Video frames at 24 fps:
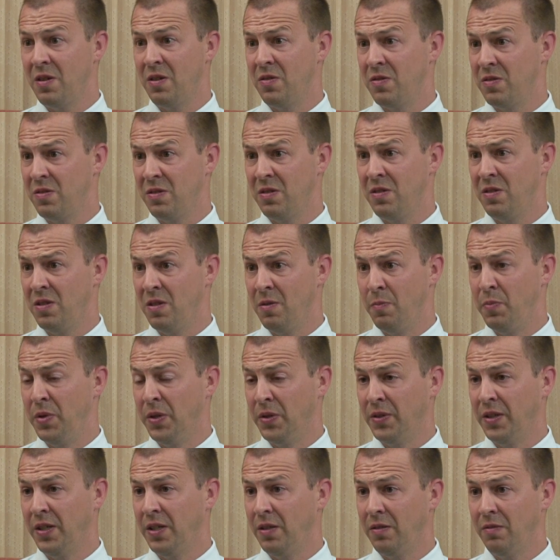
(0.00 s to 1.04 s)
there's the
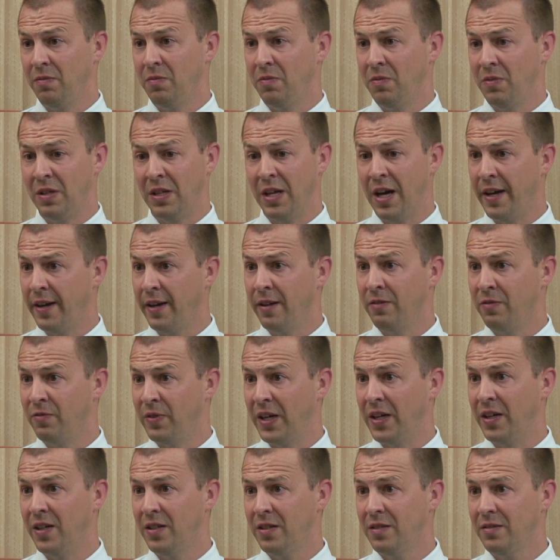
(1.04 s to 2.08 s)
building got on
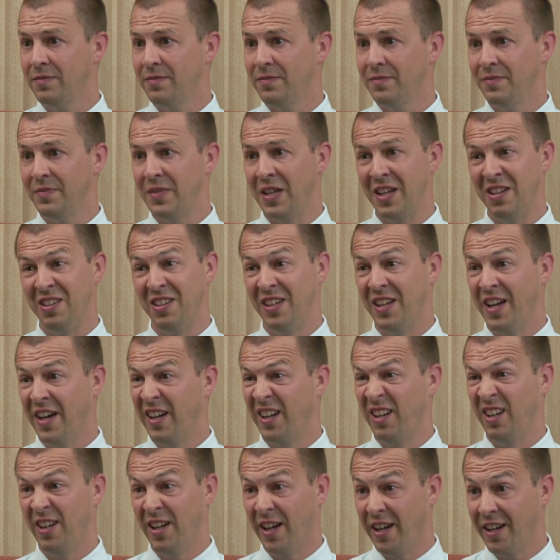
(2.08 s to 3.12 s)
fire and you got
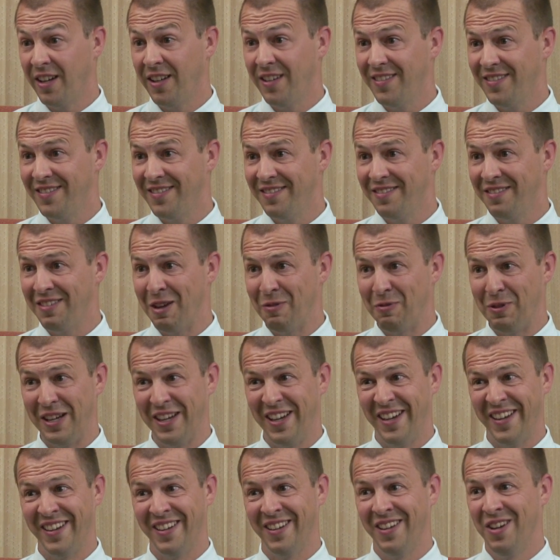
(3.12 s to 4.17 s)
to gut it and we
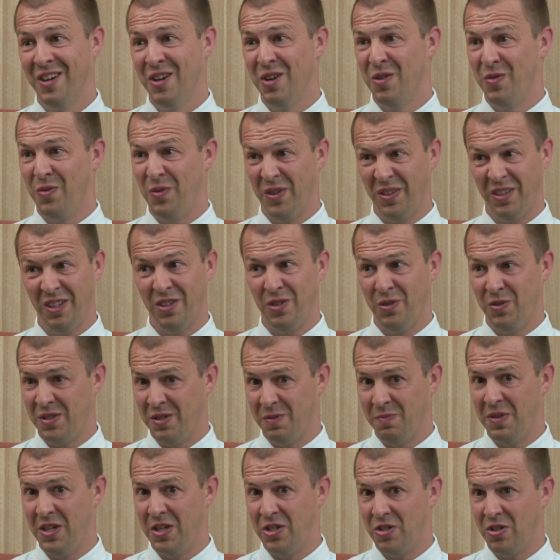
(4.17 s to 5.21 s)
got to really do
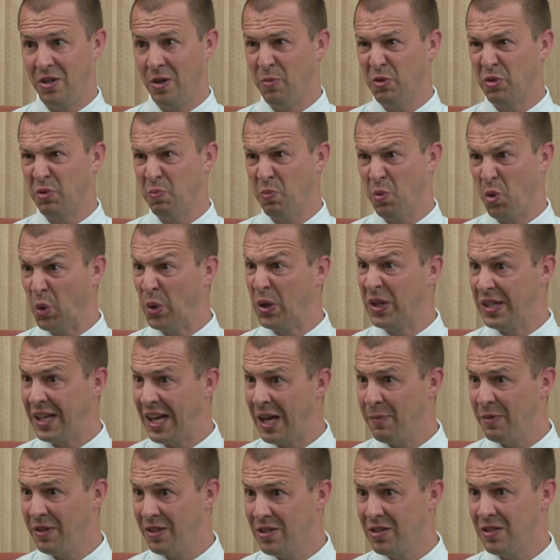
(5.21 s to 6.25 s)
some major, almost more
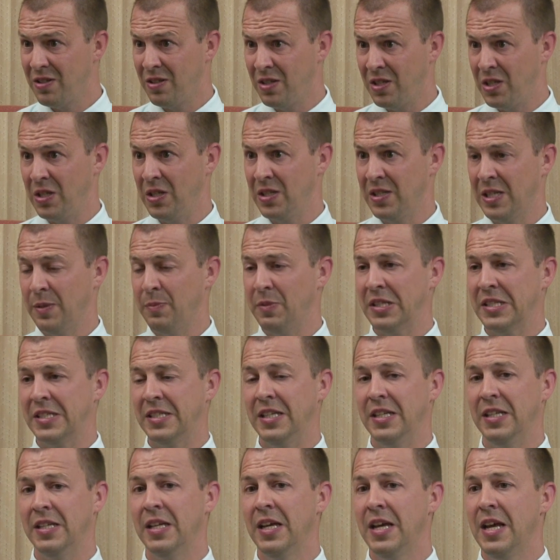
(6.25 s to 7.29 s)
damage to some
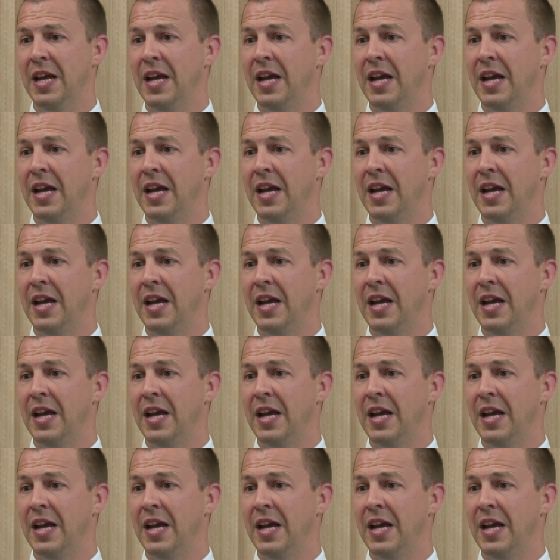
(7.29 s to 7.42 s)
extent.